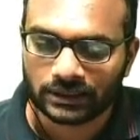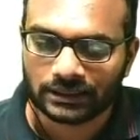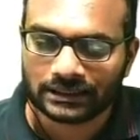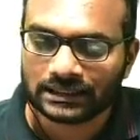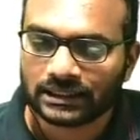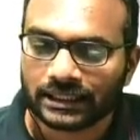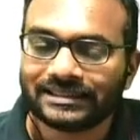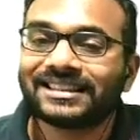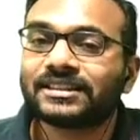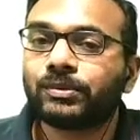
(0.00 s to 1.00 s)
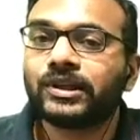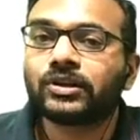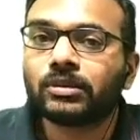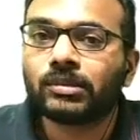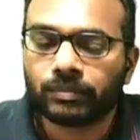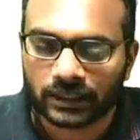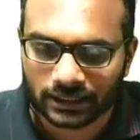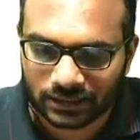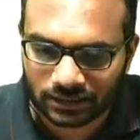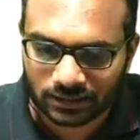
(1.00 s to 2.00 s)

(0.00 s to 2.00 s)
This is the easiest way to remember it.